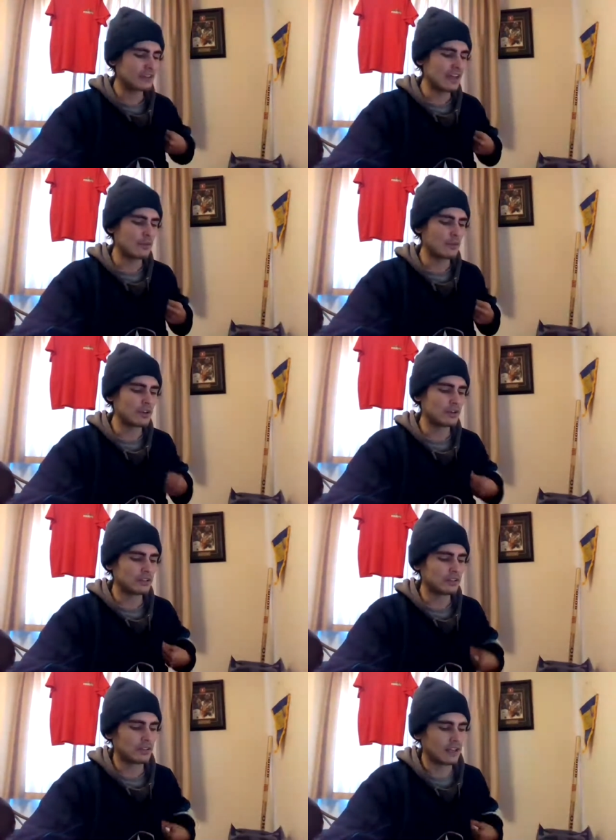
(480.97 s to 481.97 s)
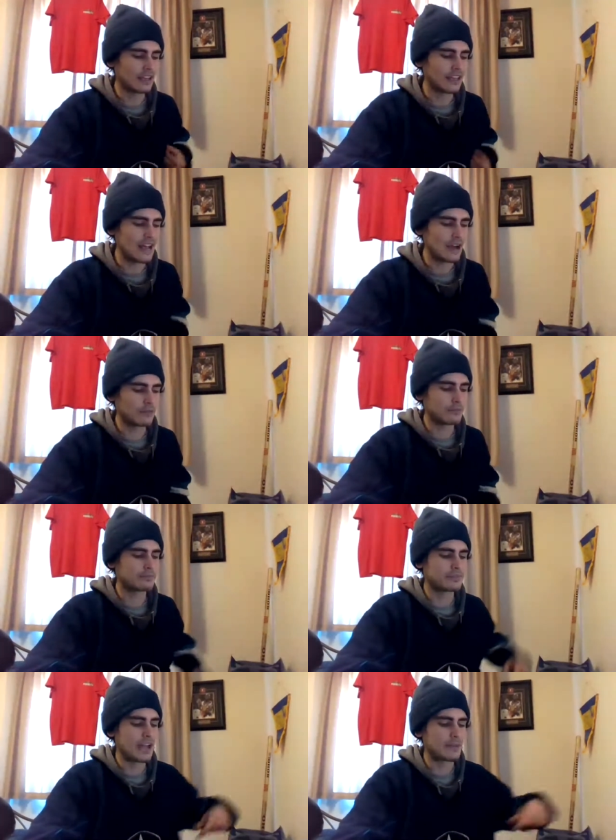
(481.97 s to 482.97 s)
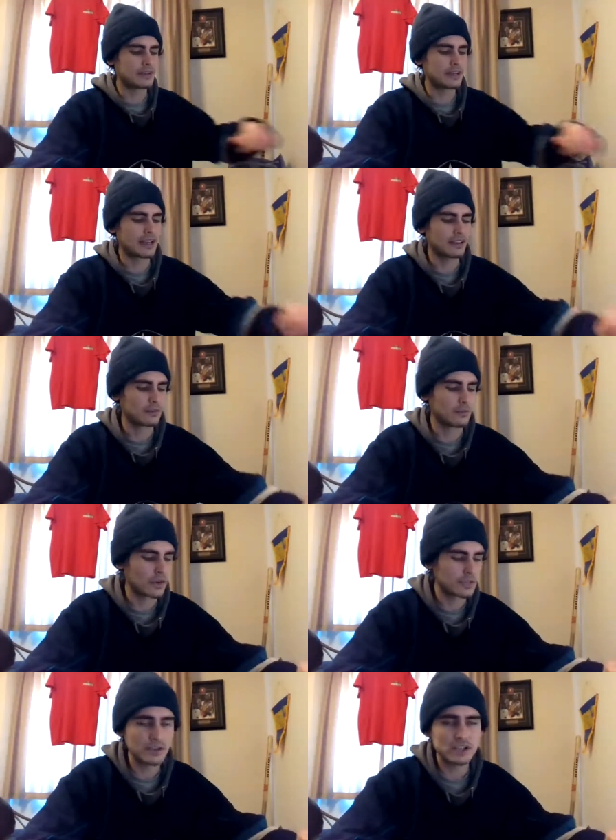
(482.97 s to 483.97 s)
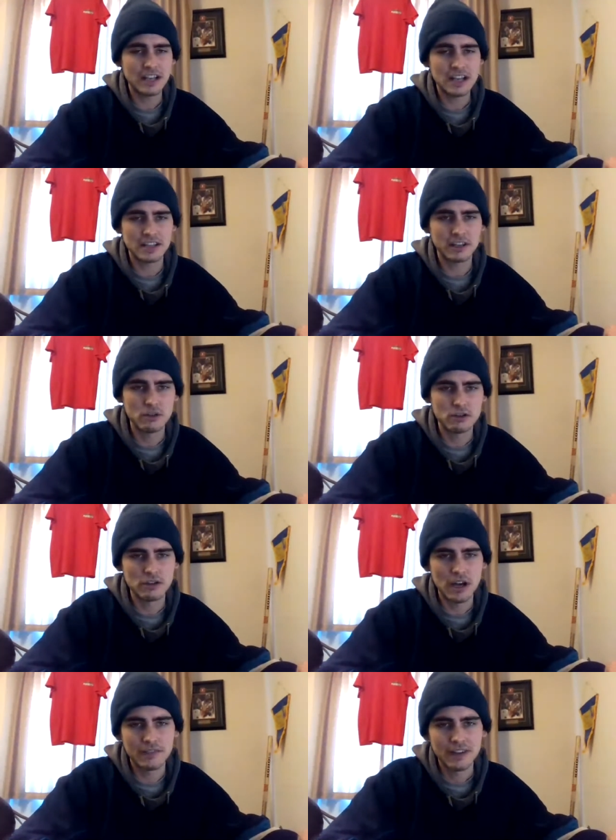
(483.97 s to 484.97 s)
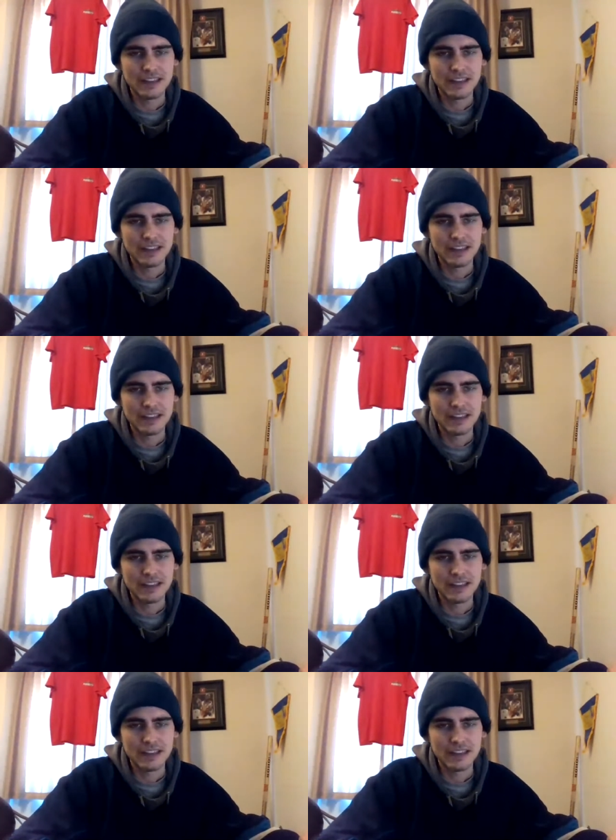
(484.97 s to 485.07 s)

will allow Tampa to get a little more, especially guys like Kucherov.